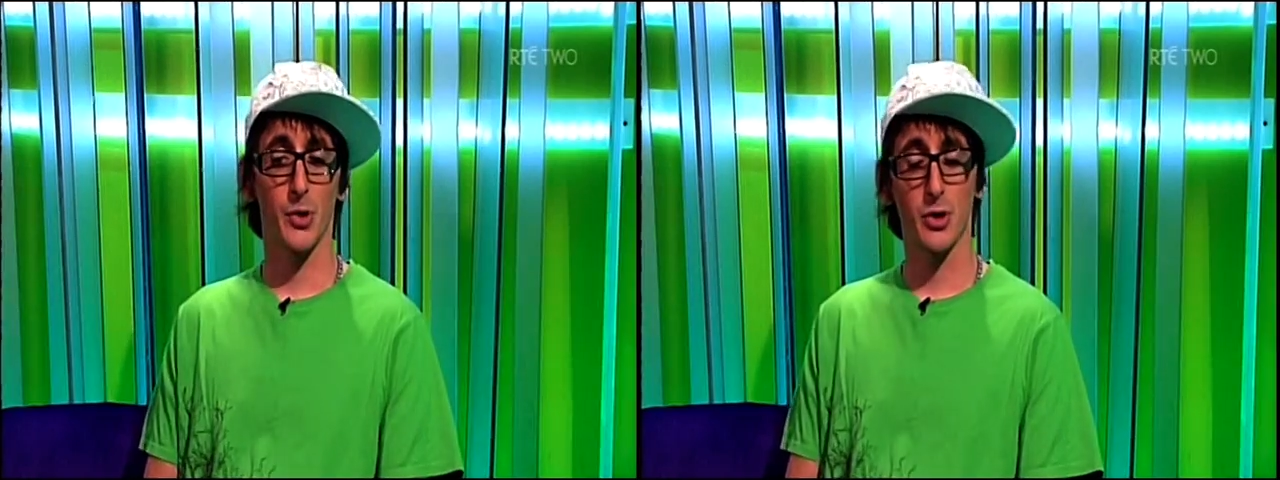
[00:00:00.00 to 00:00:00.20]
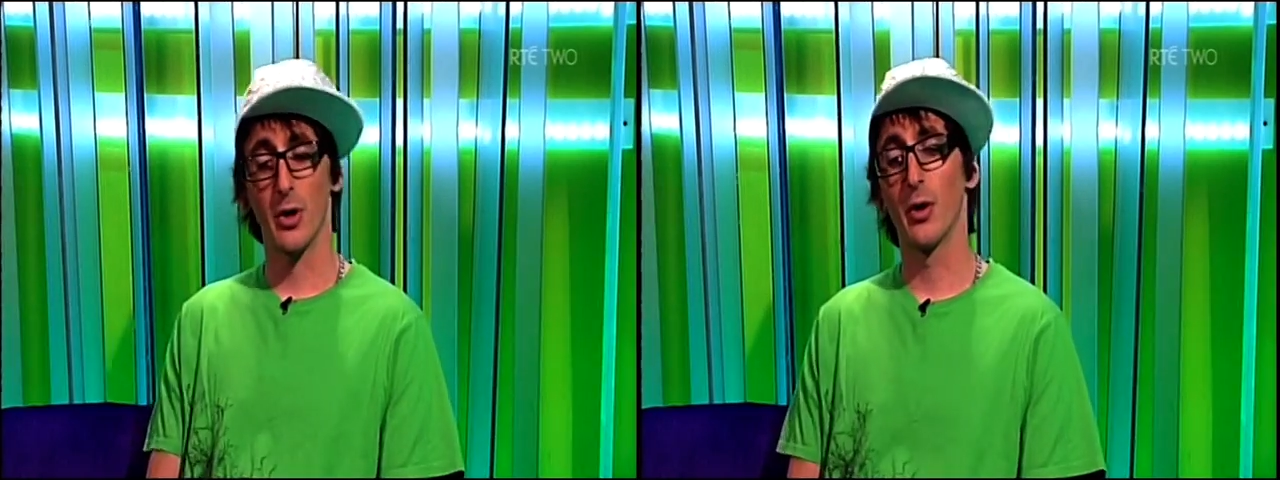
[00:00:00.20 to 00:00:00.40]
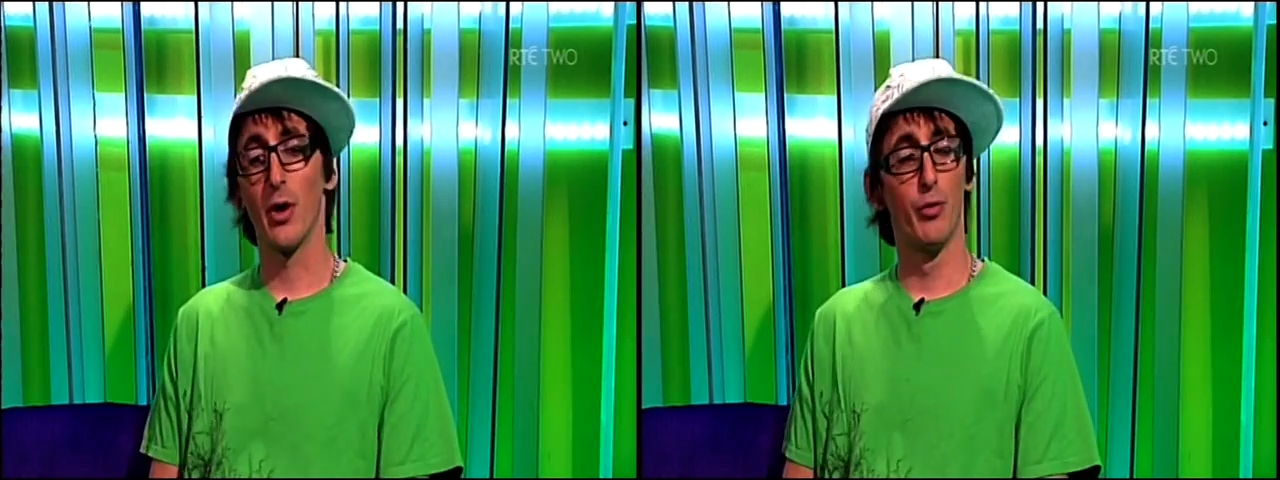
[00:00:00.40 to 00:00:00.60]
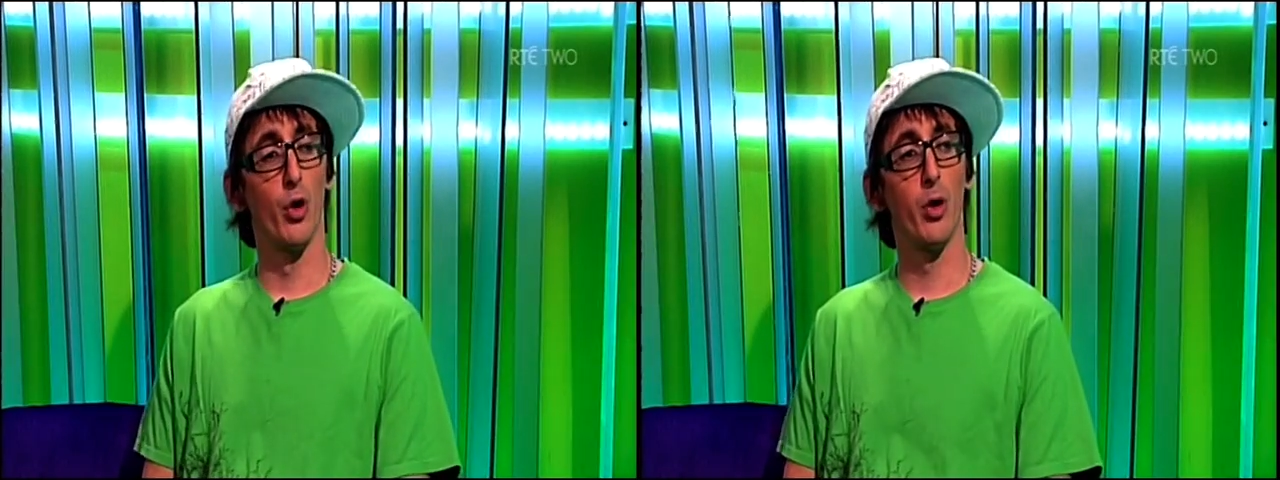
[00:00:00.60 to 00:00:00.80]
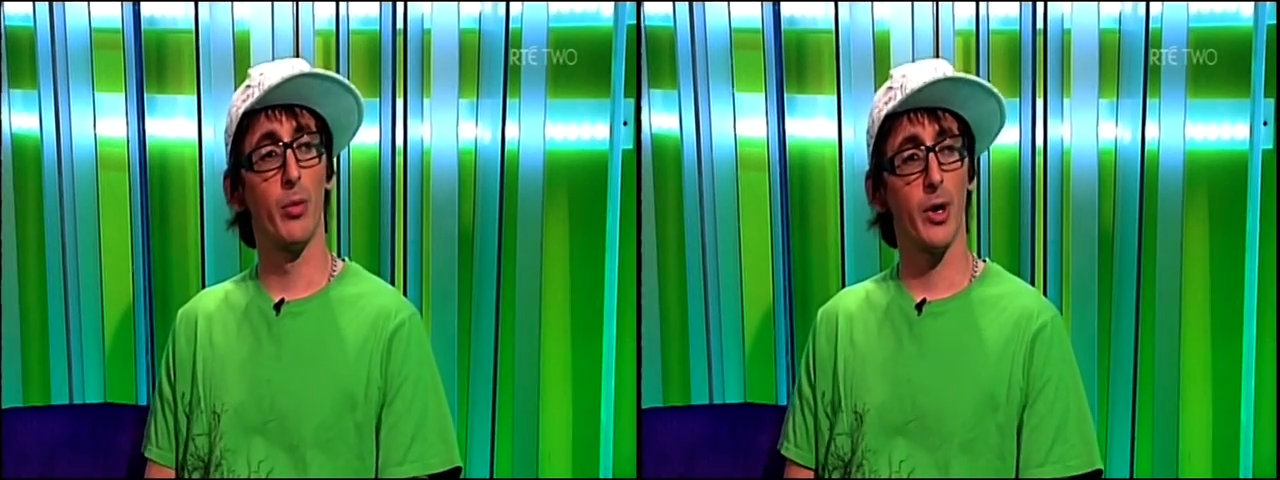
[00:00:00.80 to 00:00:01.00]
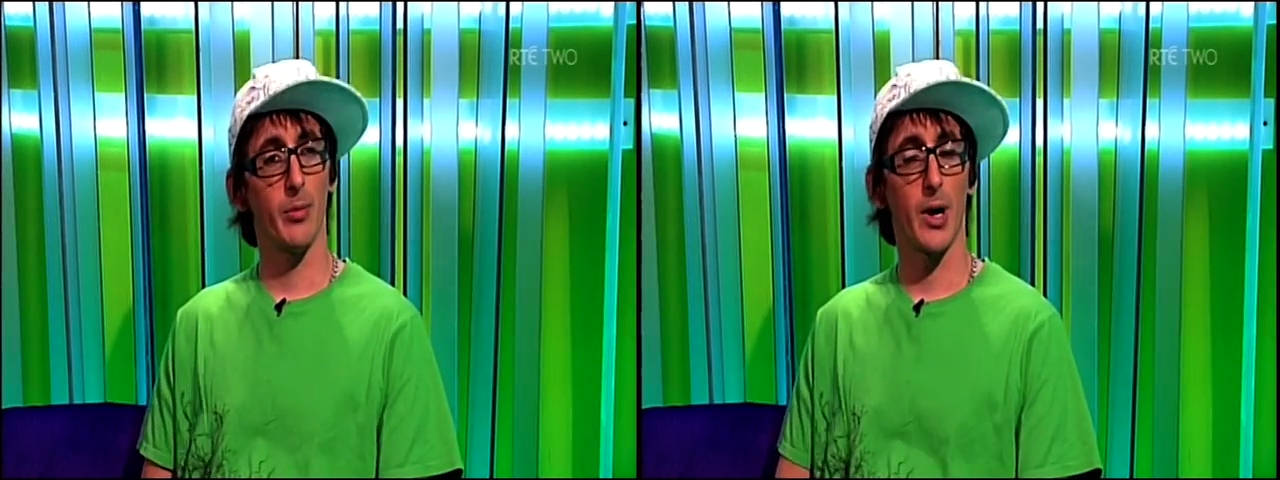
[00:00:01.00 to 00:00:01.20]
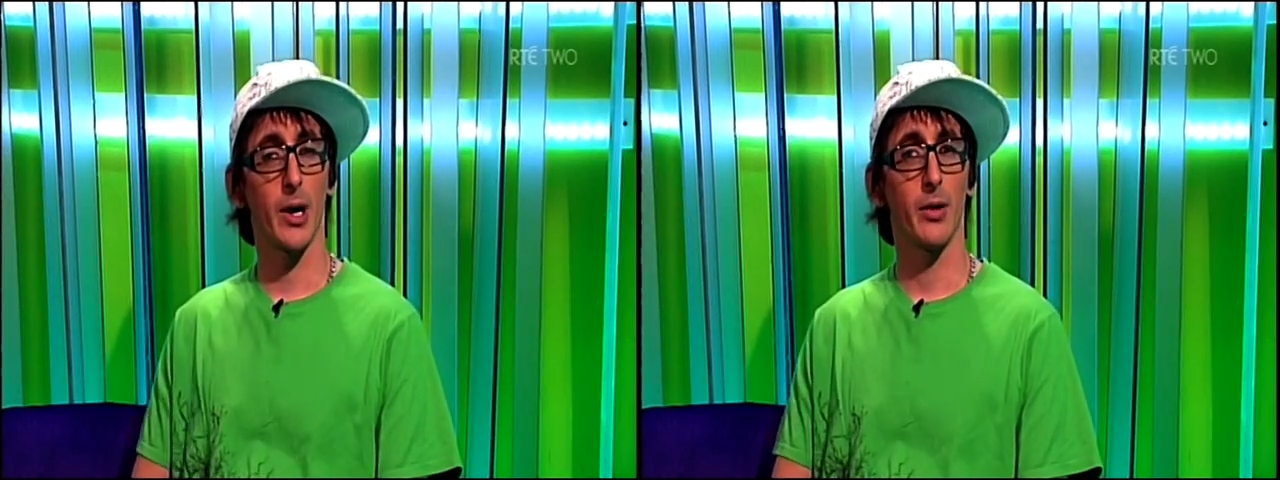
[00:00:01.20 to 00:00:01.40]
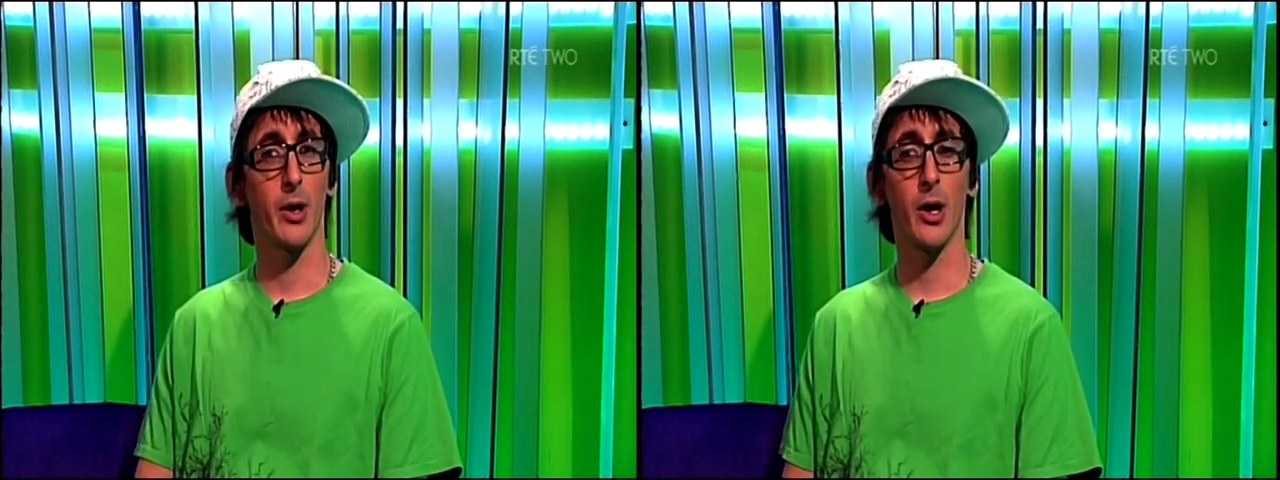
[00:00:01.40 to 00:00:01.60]
started off rollerblading back
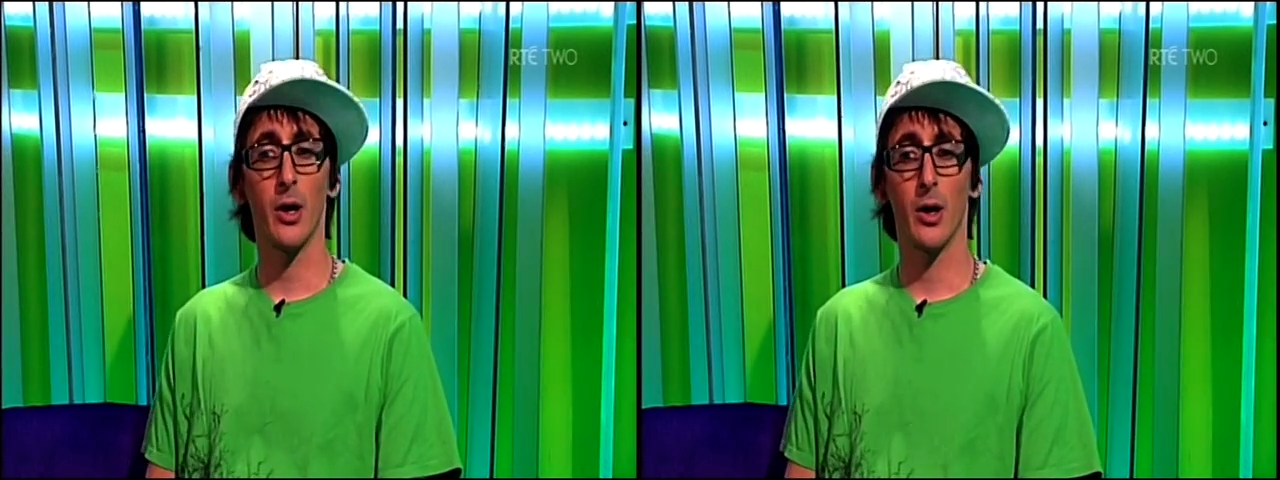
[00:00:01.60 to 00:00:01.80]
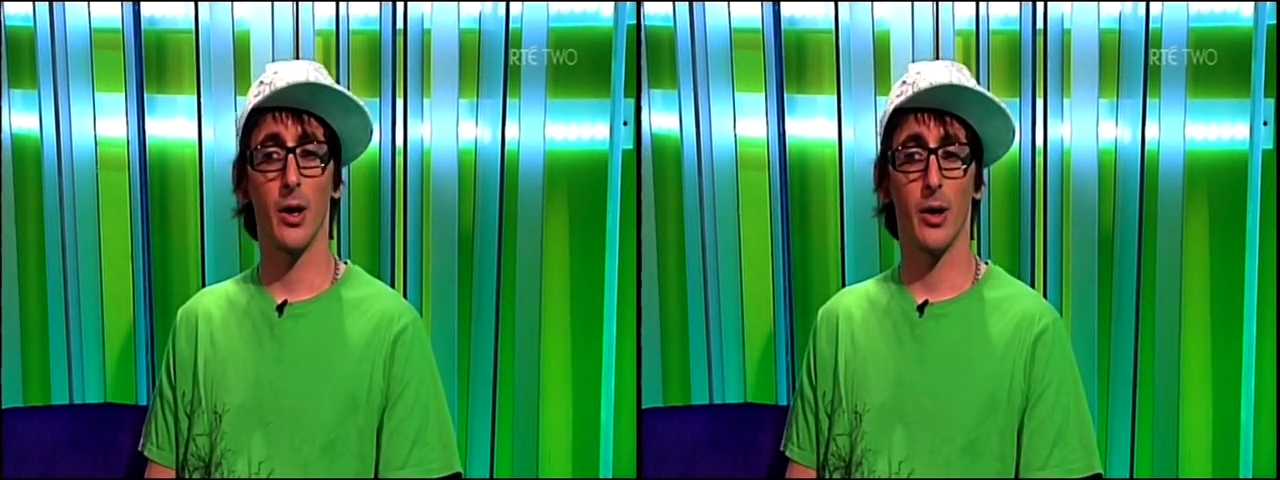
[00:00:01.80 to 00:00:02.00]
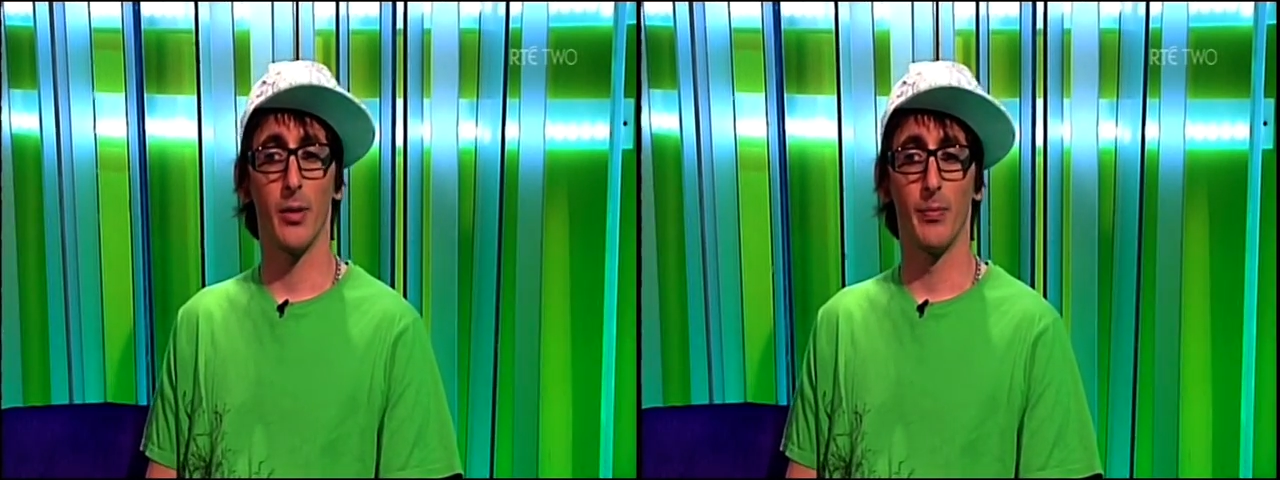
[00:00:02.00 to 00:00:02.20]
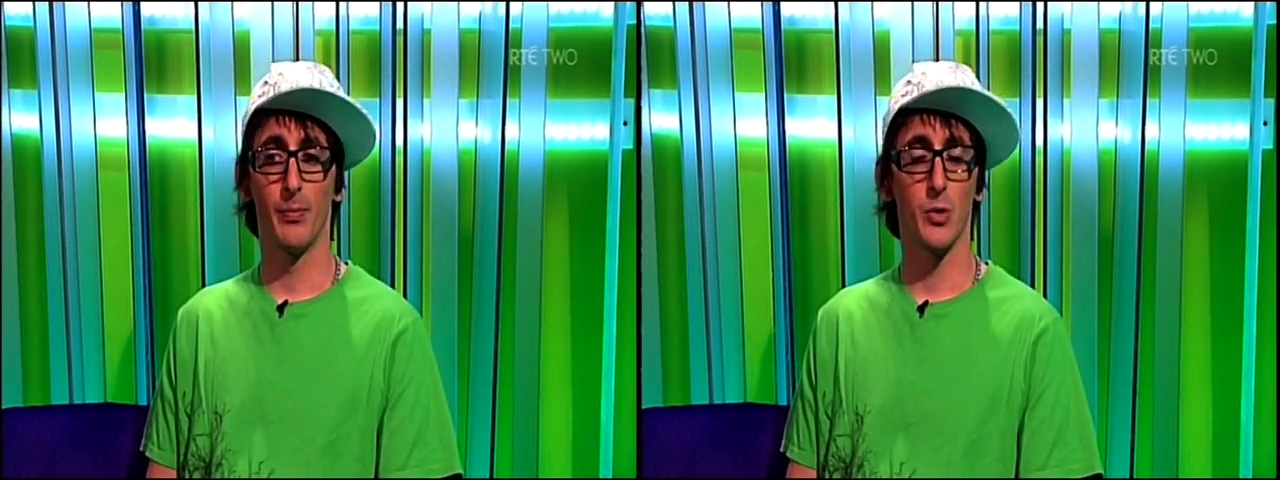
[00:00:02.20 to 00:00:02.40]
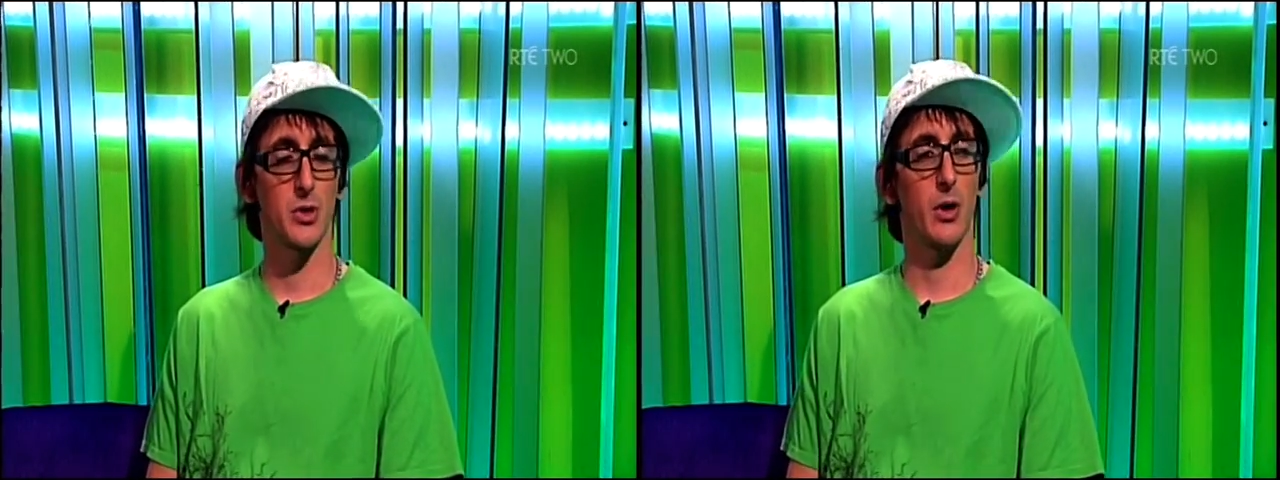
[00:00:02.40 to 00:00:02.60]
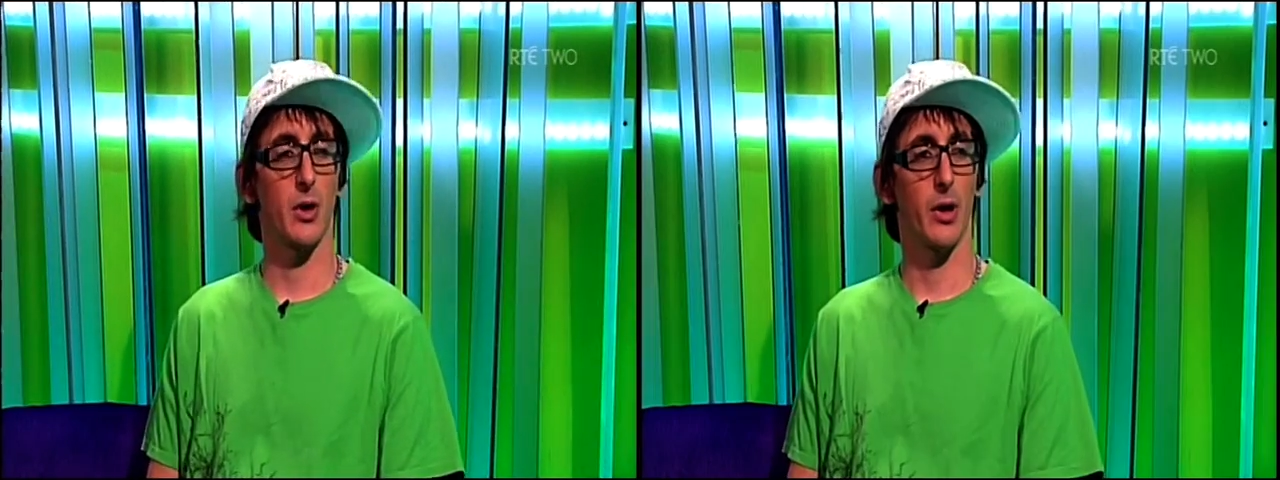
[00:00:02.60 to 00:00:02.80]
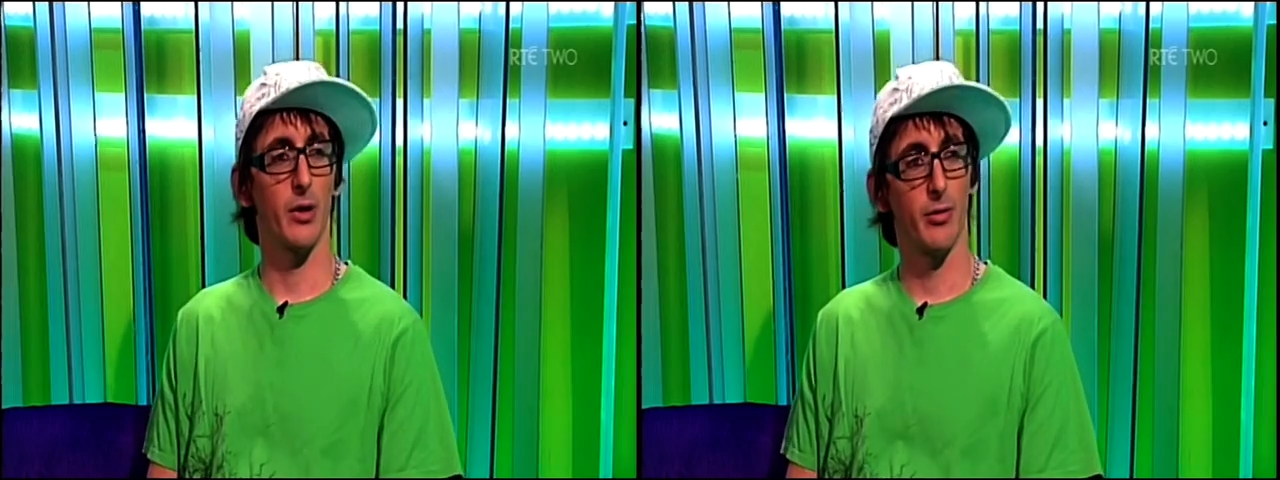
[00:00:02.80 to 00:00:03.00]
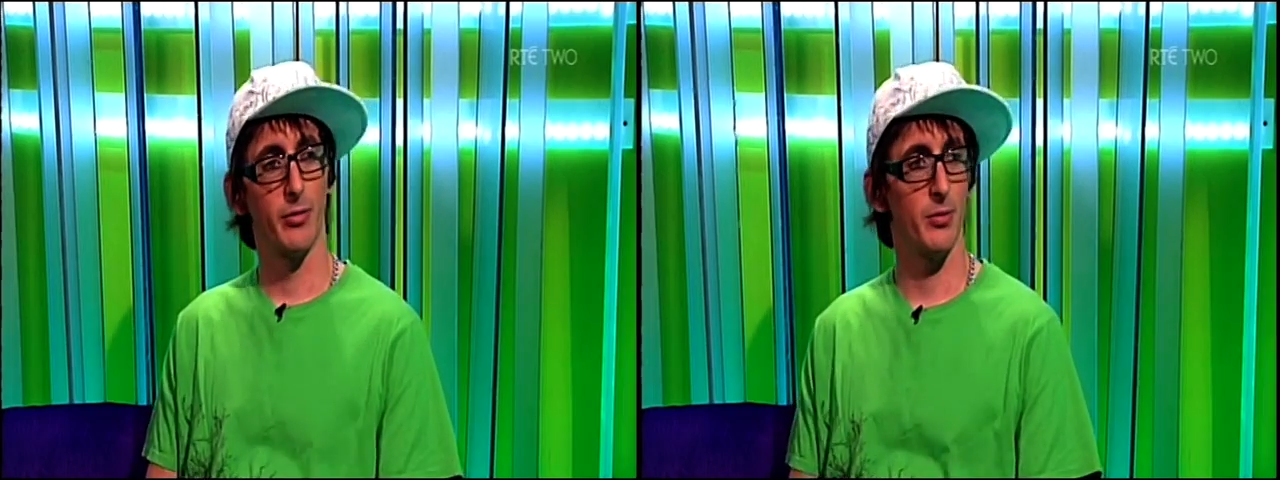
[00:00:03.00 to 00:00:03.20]
in the day, and there was a lot of kind of,